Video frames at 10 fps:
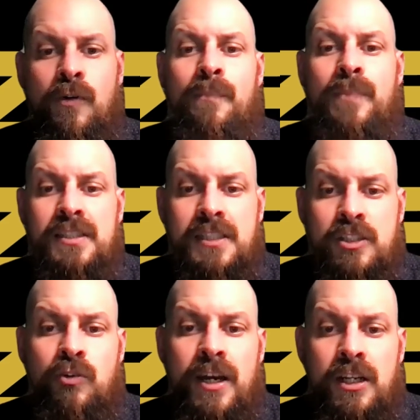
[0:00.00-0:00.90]
for
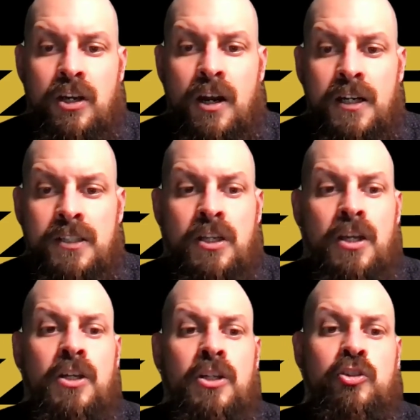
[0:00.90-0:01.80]
business credit cards,
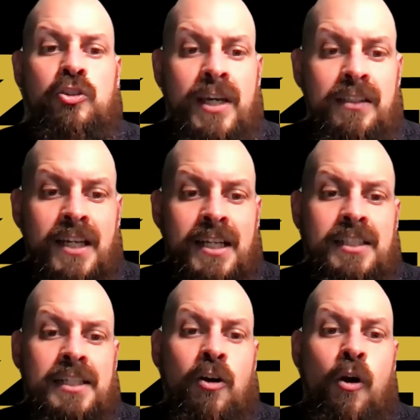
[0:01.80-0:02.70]
trade
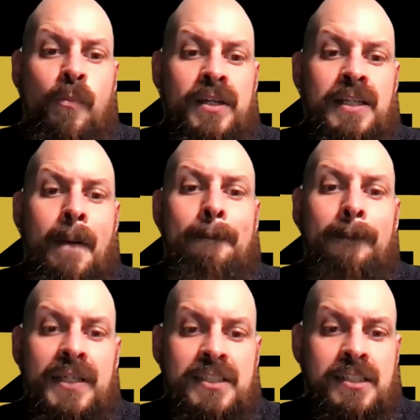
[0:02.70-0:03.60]
lines, and opening
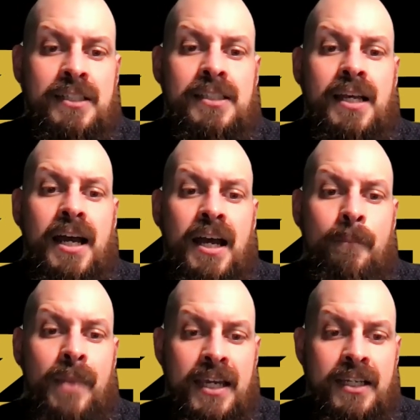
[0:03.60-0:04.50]
business
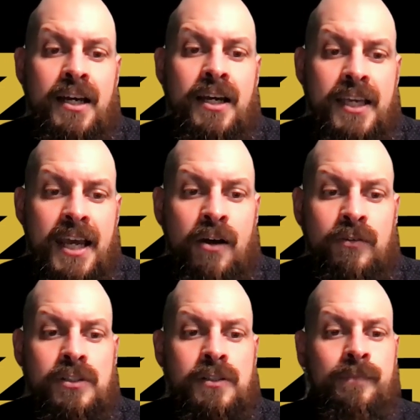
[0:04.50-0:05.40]
bank
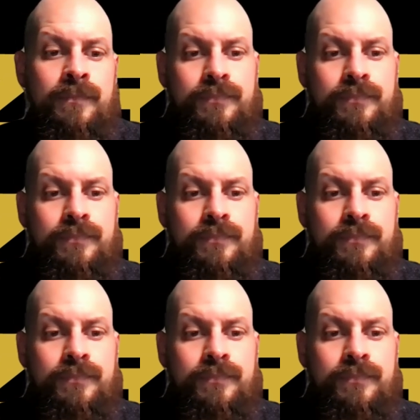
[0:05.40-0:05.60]
accounts.